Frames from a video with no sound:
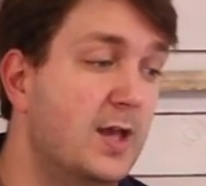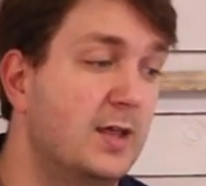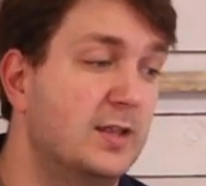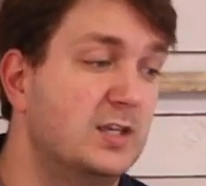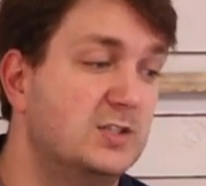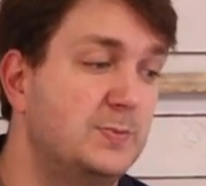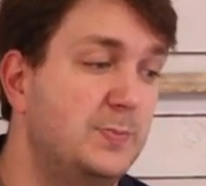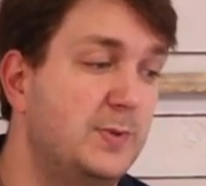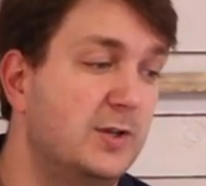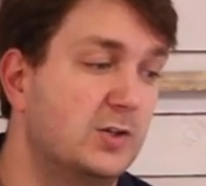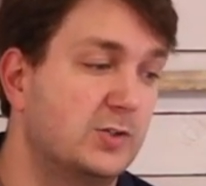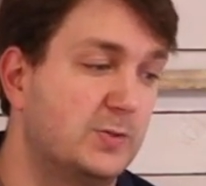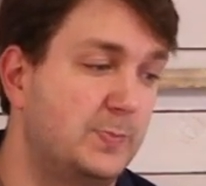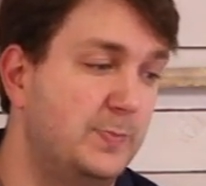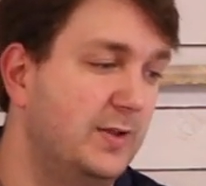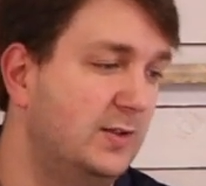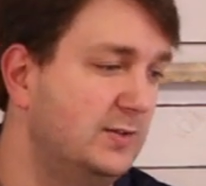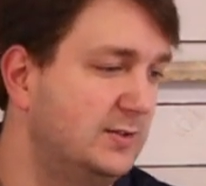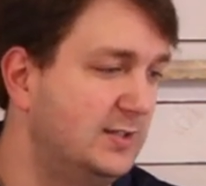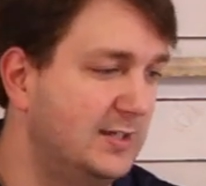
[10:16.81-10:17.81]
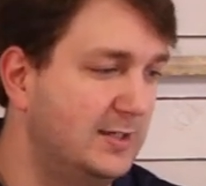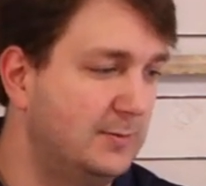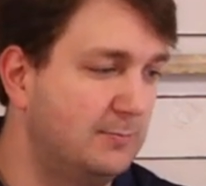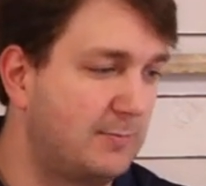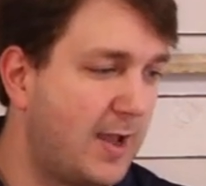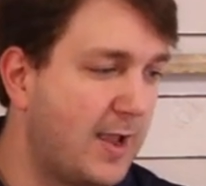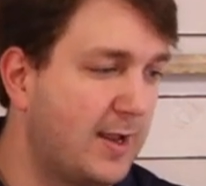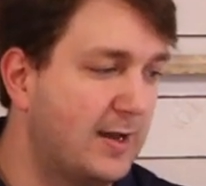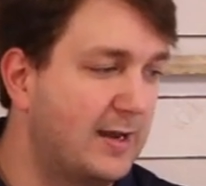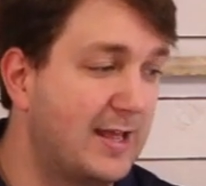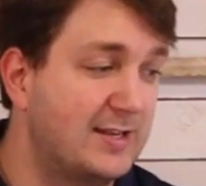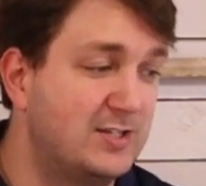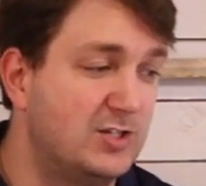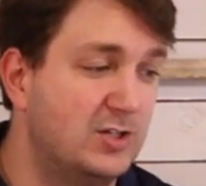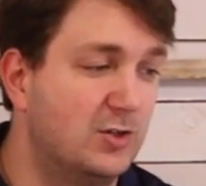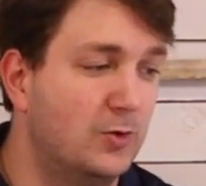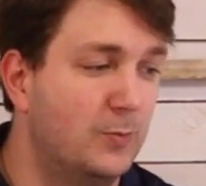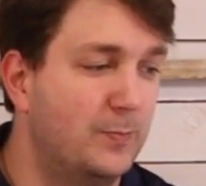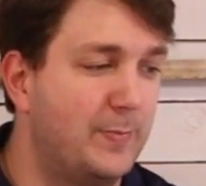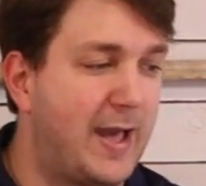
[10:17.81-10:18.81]
The speaker's built-in mic lets
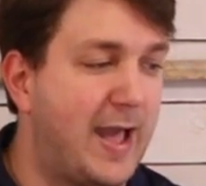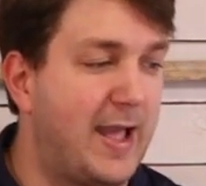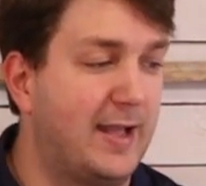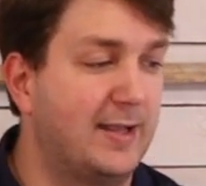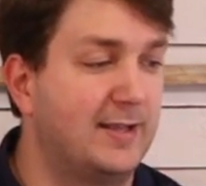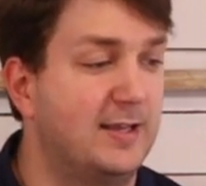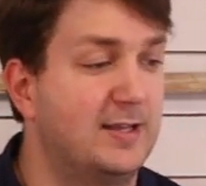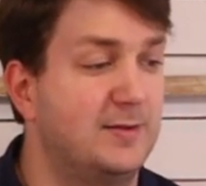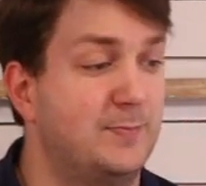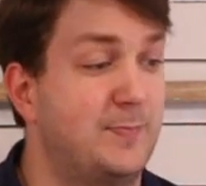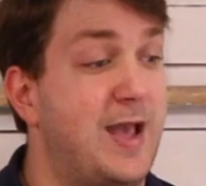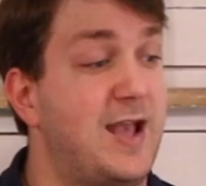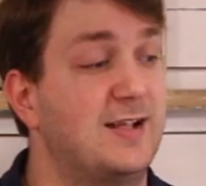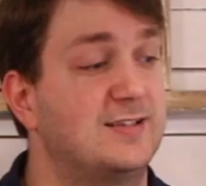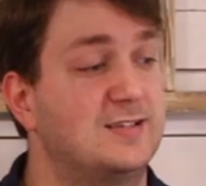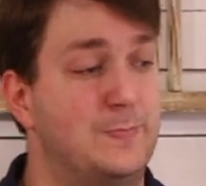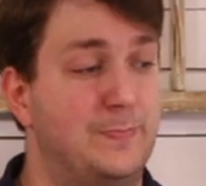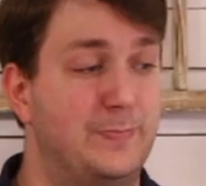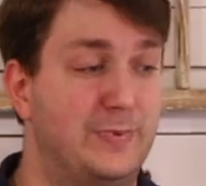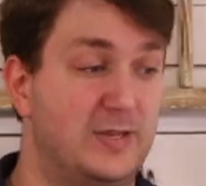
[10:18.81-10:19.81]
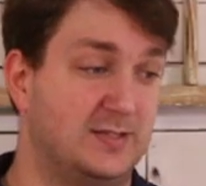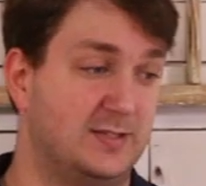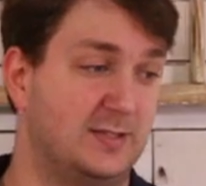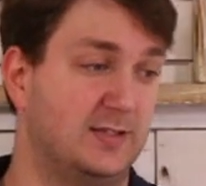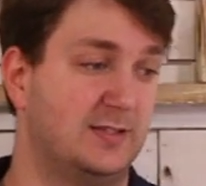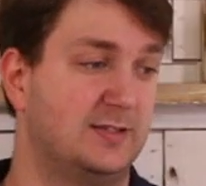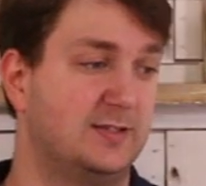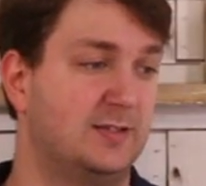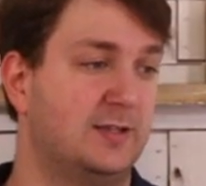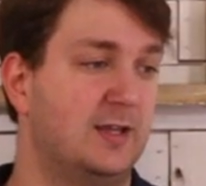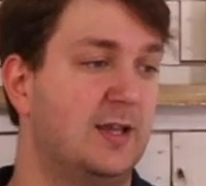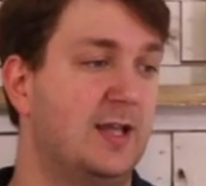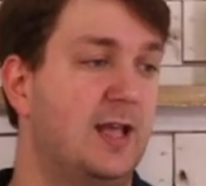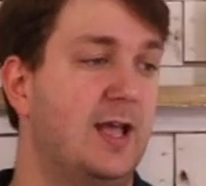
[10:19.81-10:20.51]
you go back, get back to business.